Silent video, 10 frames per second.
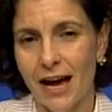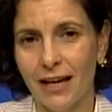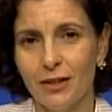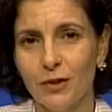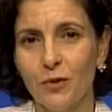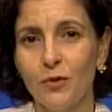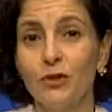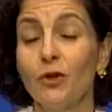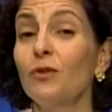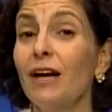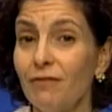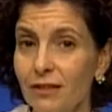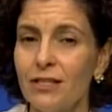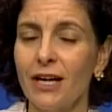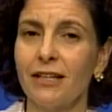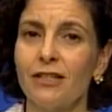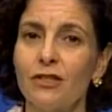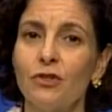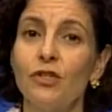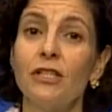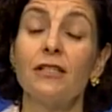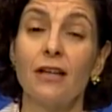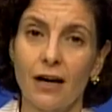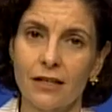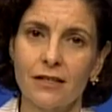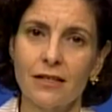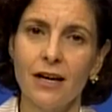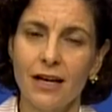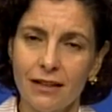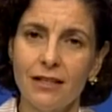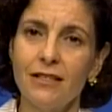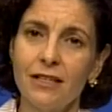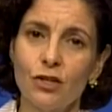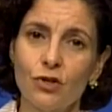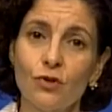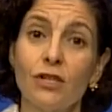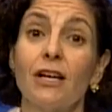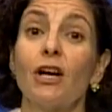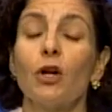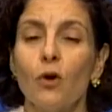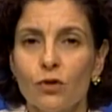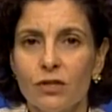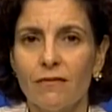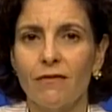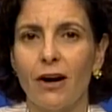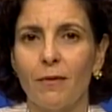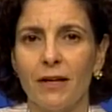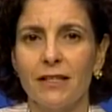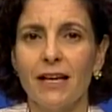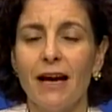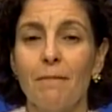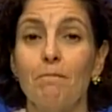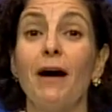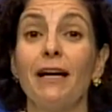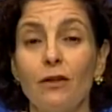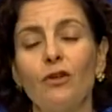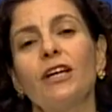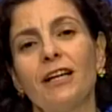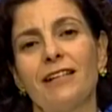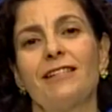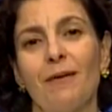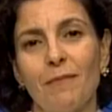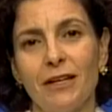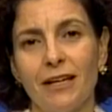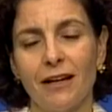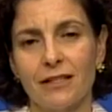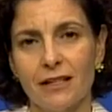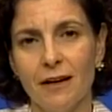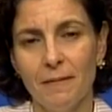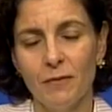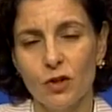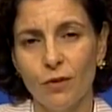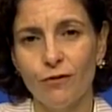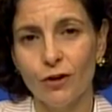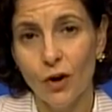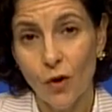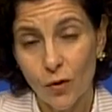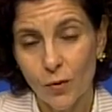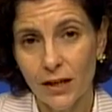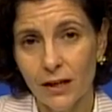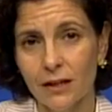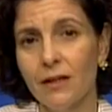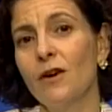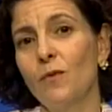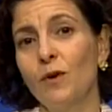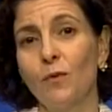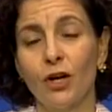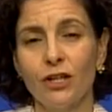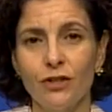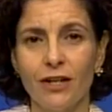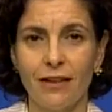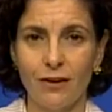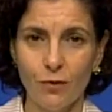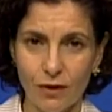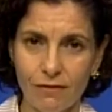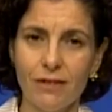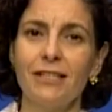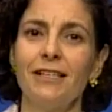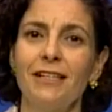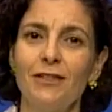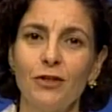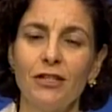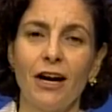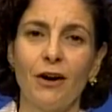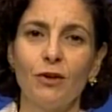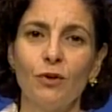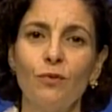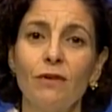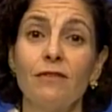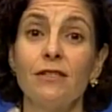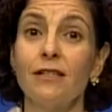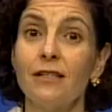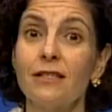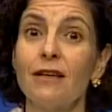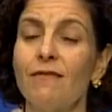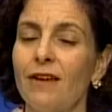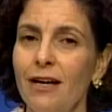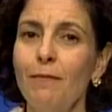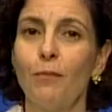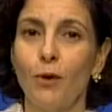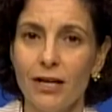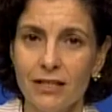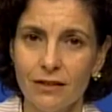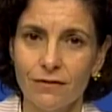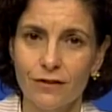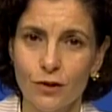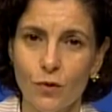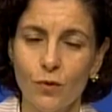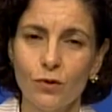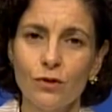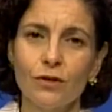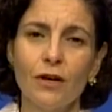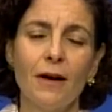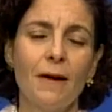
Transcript: and who don't have the chance to discuss these issues in a closed environment by looking at somebody else. So for a whole week, we worked together. We visited Ontario. We visited some very impressive schools.